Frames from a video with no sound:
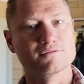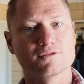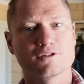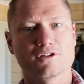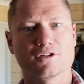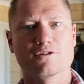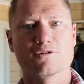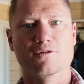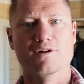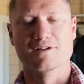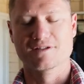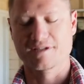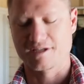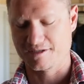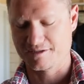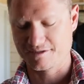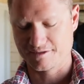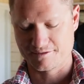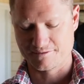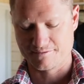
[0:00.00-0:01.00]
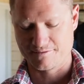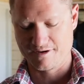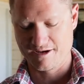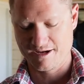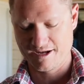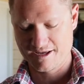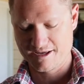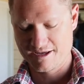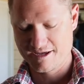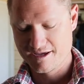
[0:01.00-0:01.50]
Work always gets in the
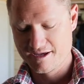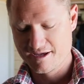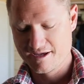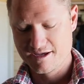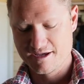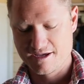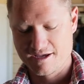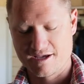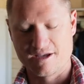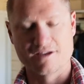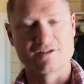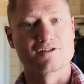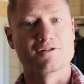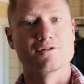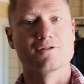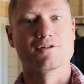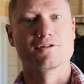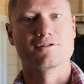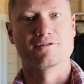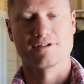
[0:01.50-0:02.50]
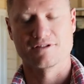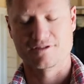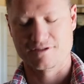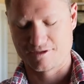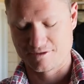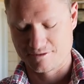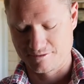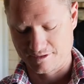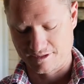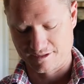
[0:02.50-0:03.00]
way, as you
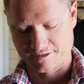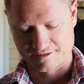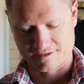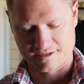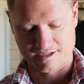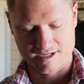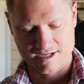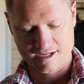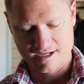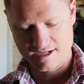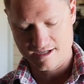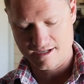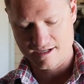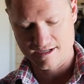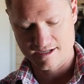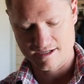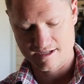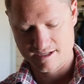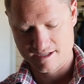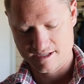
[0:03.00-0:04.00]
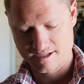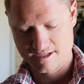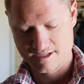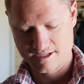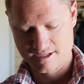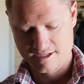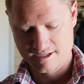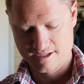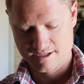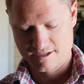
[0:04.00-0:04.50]
can all understand.
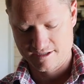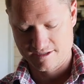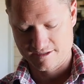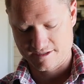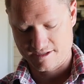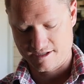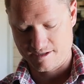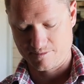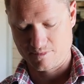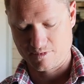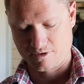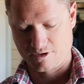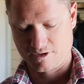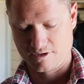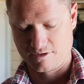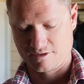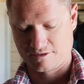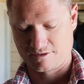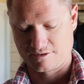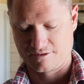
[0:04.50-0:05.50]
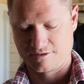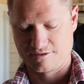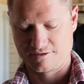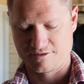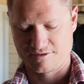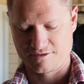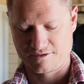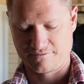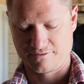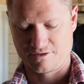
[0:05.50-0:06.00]
So what I like to do is
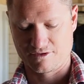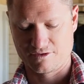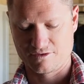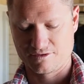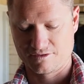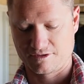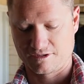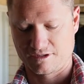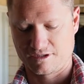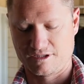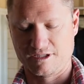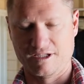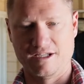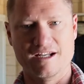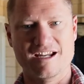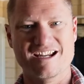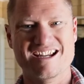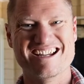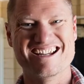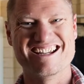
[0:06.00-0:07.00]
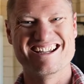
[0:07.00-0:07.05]
just give it a good clean.